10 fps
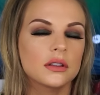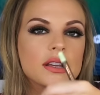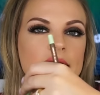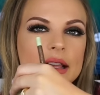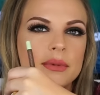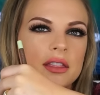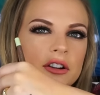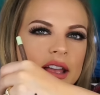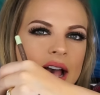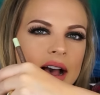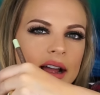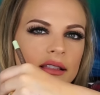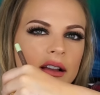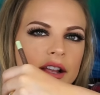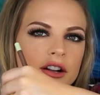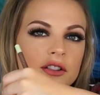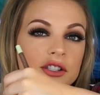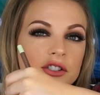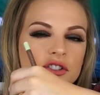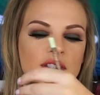They sent me their cat eyeliner.
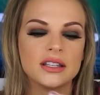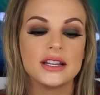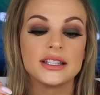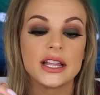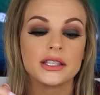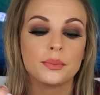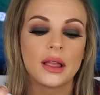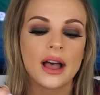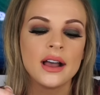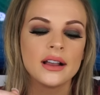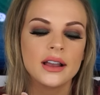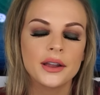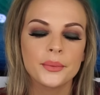This is just an intense black.